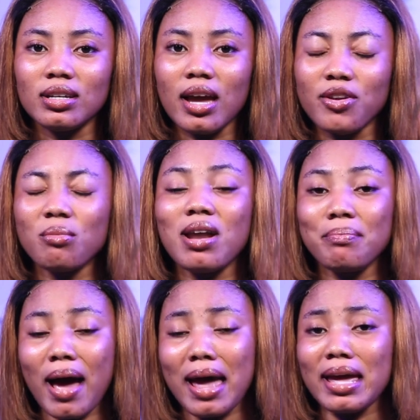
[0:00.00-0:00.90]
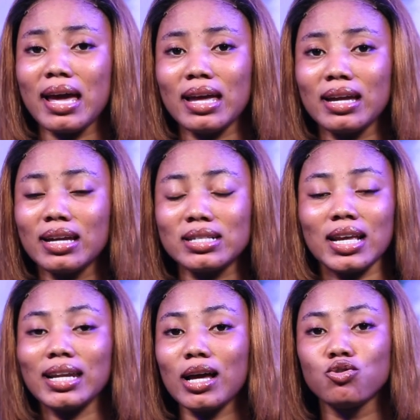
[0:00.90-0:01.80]
And you may buy it. Yes,
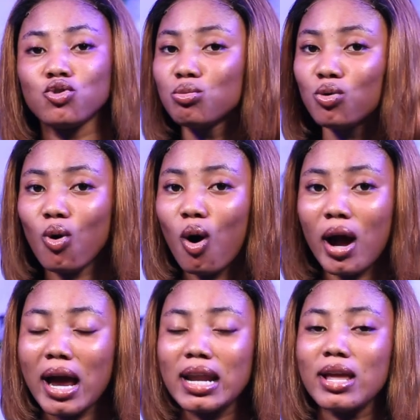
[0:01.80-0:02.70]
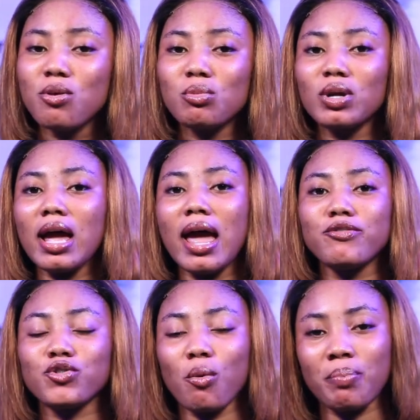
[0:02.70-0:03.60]
I'm a jumo, and then you
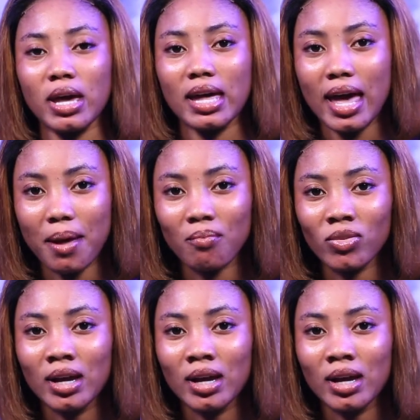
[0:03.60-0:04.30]
may drop it.